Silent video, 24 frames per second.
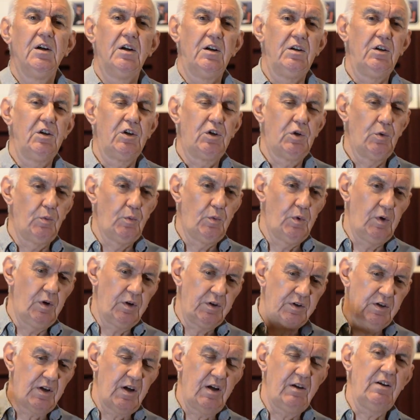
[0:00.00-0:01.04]
uh, you can
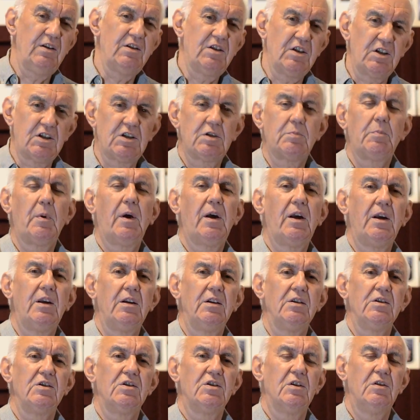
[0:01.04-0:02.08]
work down into Spain
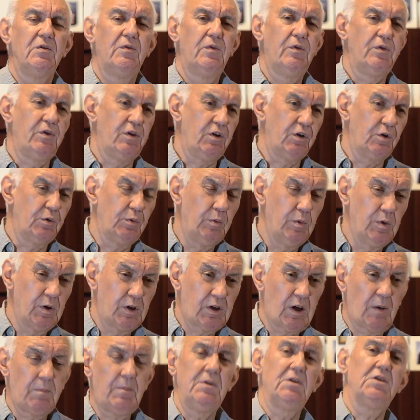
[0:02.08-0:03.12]
and so forth, you can
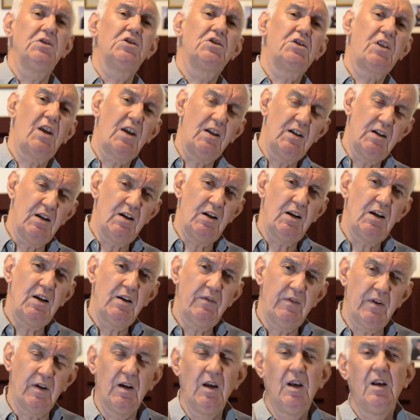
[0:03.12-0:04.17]
work up into
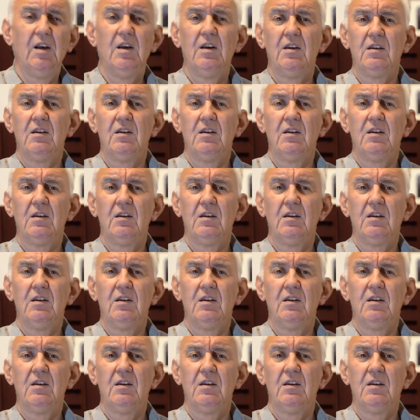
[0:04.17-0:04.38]
Scandinavia.